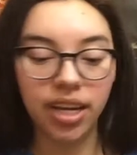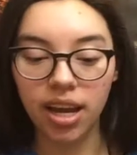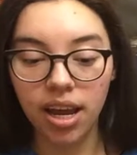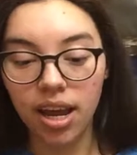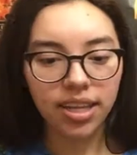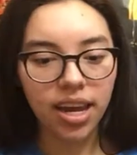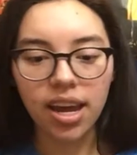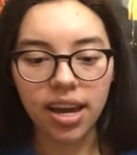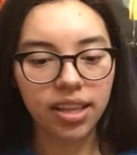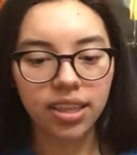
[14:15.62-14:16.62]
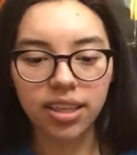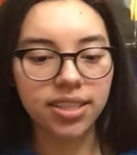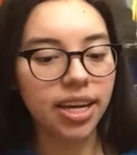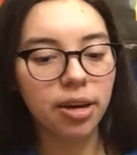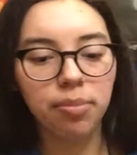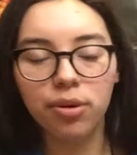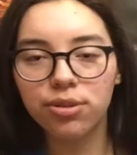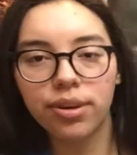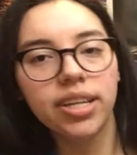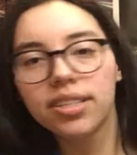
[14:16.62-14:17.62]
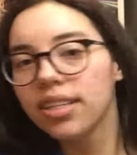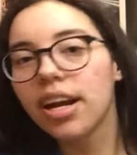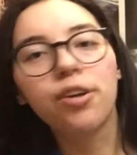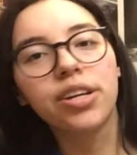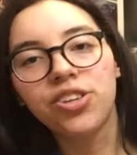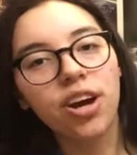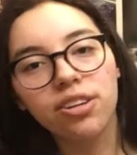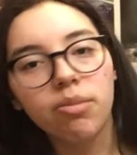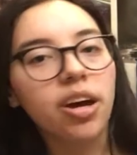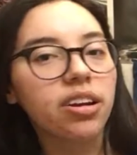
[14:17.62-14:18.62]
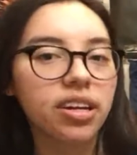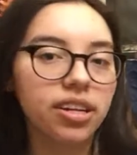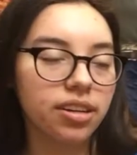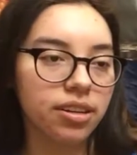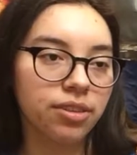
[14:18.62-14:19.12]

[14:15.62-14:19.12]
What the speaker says: That's it. And then the second post-credit scene, I already talked about it.